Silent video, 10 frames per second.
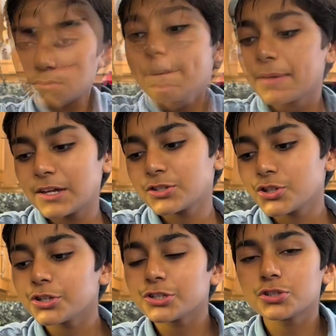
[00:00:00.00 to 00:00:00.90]
Make
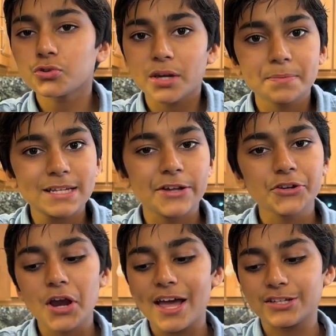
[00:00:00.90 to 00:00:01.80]
sure to scrape down
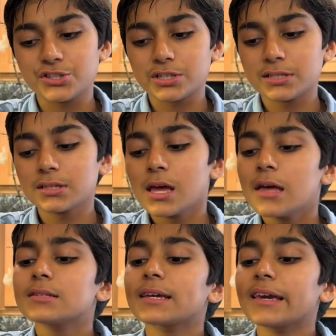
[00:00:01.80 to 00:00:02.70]
your edges
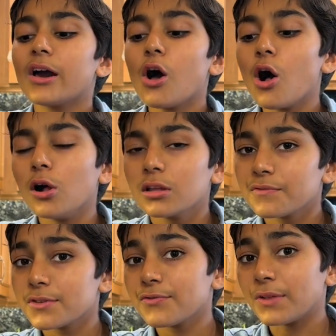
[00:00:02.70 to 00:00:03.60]
to get all
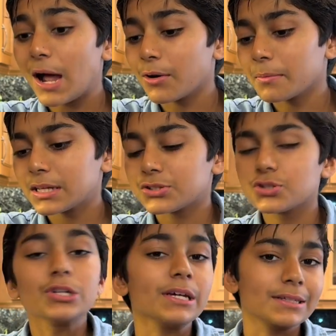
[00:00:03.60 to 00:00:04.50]
of the flour
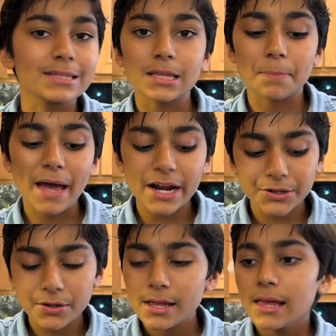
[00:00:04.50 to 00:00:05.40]
mixture into the
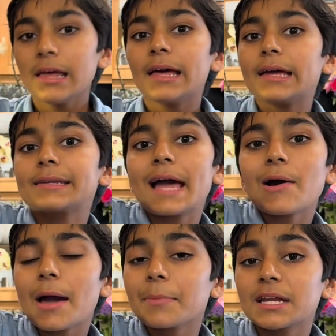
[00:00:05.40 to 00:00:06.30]
batter. And
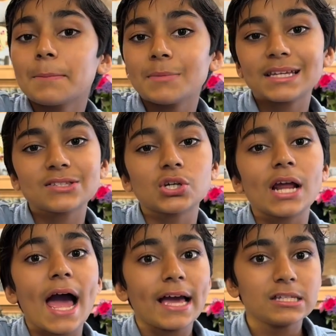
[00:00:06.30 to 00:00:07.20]
now I'm going to mix on
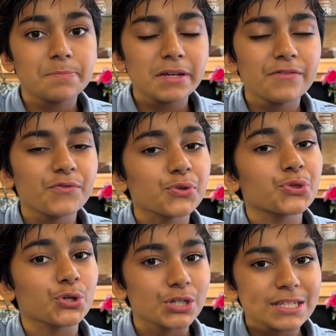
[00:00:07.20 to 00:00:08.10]
high speed for
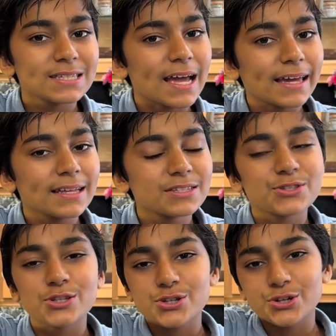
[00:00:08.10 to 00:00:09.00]
30 seconds,
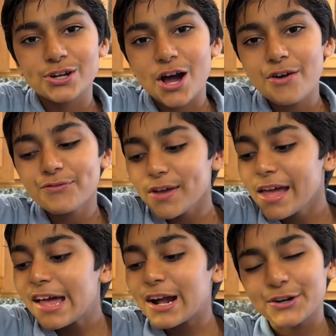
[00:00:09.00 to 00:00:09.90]
then turn it off,
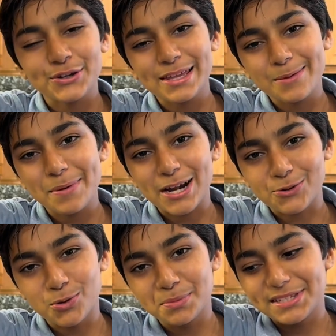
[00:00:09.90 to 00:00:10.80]
and our cake
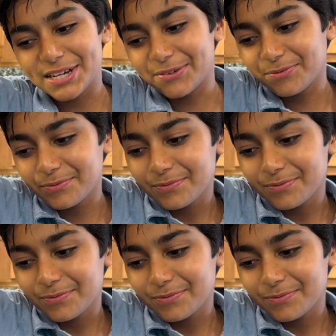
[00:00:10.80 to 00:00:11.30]
batter will be done.